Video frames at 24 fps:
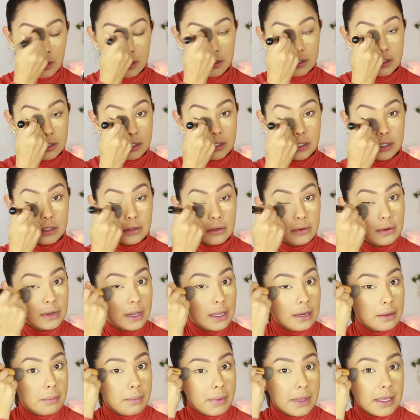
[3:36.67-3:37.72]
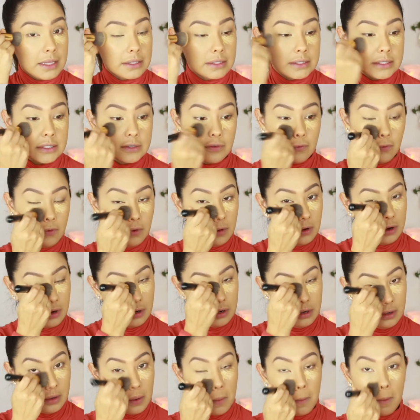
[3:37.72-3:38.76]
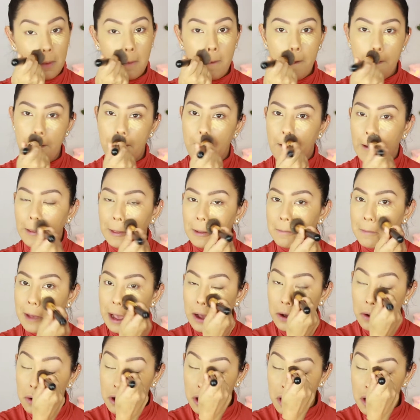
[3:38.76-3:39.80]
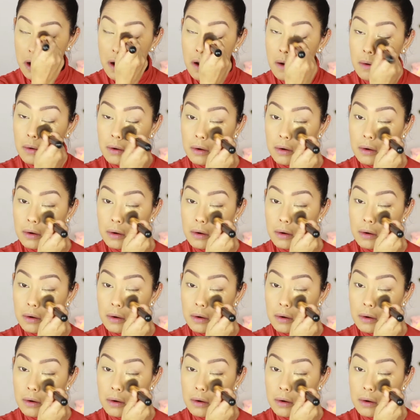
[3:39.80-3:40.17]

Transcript: to create a base for the powder.